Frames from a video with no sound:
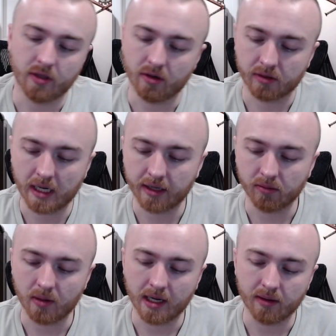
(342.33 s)
kind of
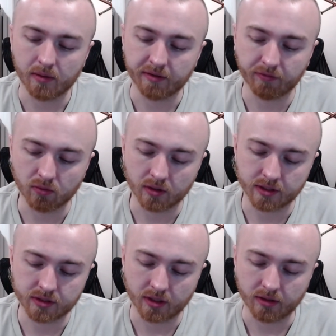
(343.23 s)
why I went for it.
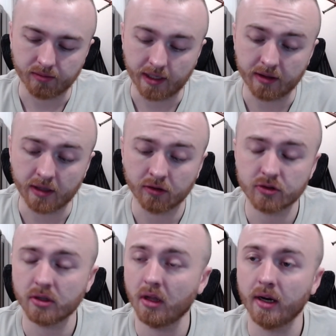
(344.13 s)
So, and there's
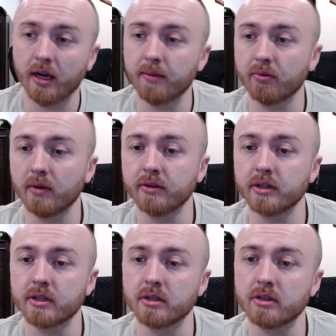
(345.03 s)
a lot of hype around
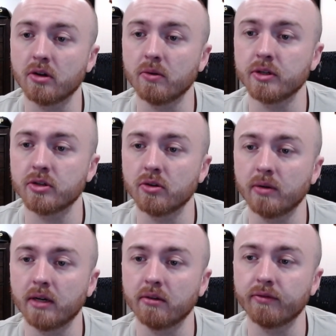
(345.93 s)
this. This is always sold
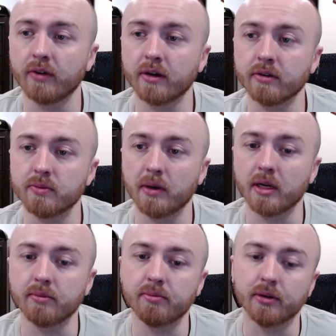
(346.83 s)
out on Fragrance Buy,
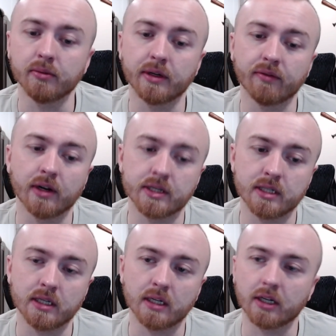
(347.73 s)
but whenever I
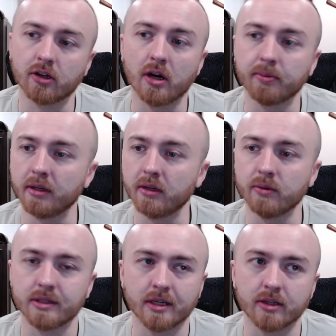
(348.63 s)
seen it, I copped it. It
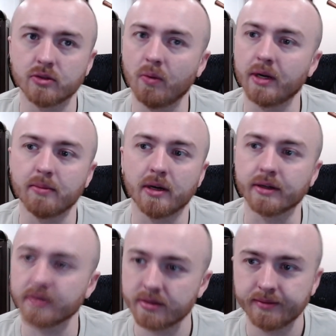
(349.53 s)
was like
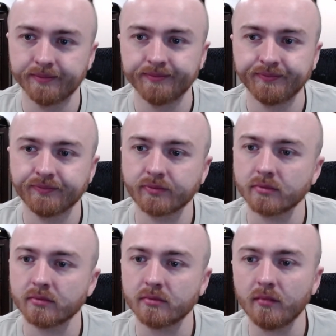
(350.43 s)
$20.
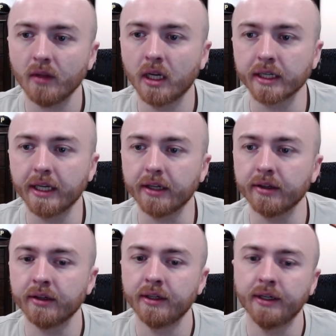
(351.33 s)
Again,
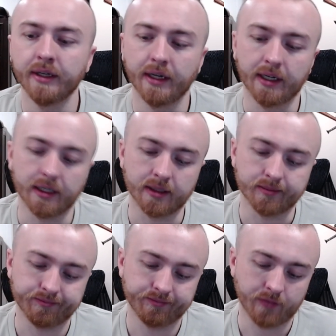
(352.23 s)
um,
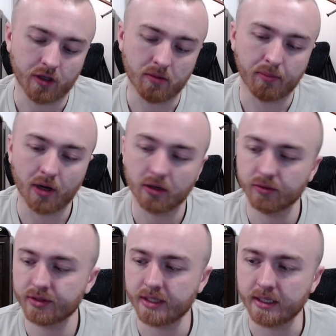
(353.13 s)

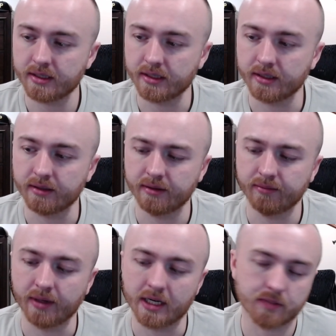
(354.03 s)
bottle's decent.
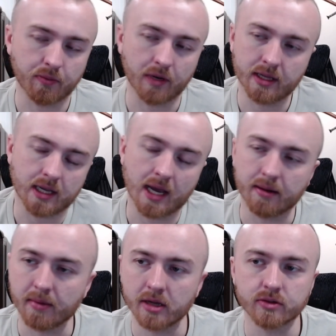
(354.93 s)
When I sprayed the
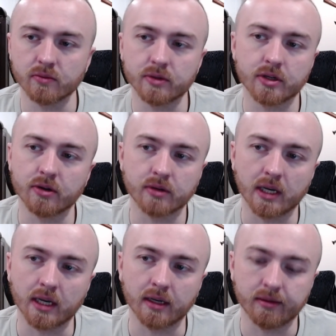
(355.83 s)
atomizer was
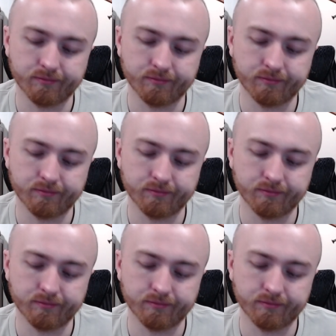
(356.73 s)
okay.